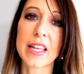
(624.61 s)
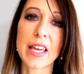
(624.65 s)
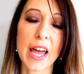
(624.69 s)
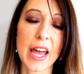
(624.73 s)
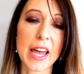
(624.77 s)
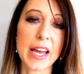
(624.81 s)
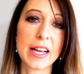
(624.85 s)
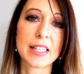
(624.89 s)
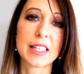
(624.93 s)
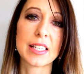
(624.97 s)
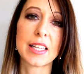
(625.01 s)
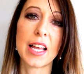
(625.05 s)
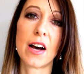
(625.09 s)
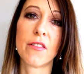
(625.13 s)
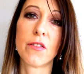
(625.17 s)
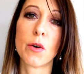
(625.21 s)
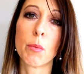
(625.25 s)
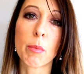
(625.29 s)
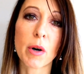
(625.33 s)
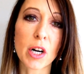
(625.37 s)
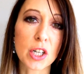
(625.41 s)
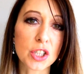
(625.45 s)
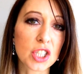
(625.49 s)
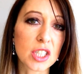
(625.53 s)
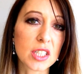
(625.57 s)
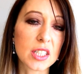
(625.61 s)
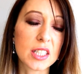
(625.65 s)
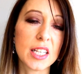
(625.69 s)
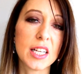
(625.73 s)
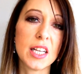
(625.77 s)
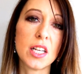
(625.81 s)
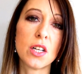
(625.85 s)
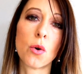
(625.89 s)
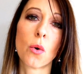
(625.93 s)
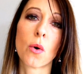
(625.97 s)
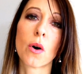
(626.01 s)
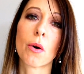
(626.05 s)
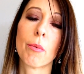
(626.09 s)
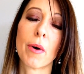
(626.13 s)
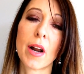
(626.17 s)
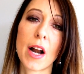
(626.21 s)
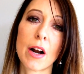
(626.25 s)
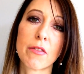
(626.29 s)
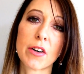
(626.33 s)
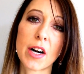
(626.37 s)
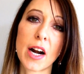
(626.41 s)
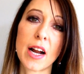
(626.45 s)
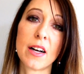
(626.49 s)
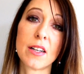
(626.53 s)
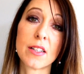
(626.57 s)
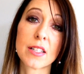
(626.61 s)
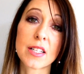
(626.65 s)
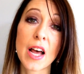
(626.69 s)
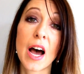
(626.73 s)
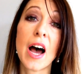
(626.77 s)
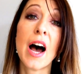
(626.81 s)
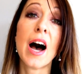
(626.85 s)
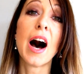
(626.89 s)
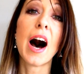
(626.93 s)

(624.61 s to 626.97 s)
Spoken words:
case of emergency or whatever else.